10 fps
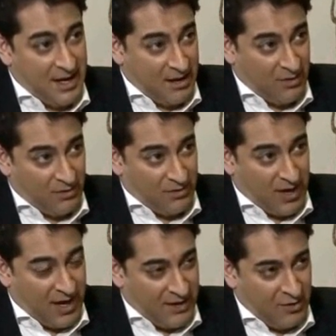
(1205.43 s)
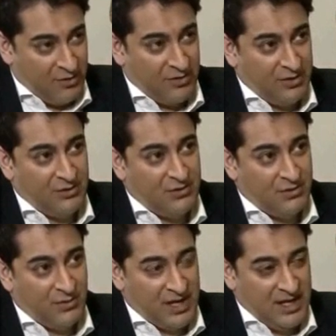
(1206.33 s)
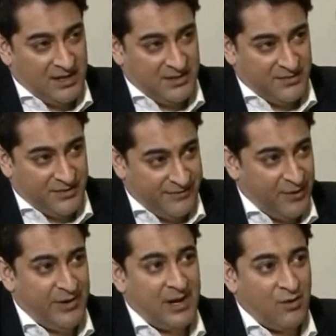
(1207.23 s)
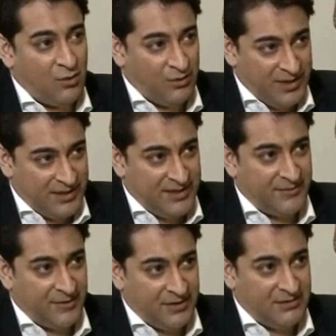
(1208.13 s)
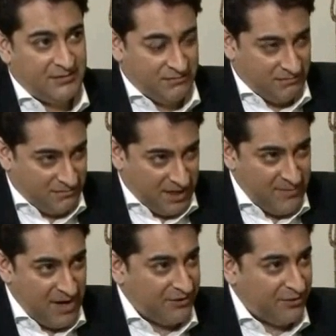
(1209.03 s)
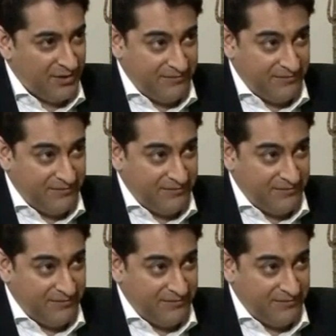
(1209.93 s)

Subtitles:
Now, I know your WikiLeaks is reviewing all these different emails.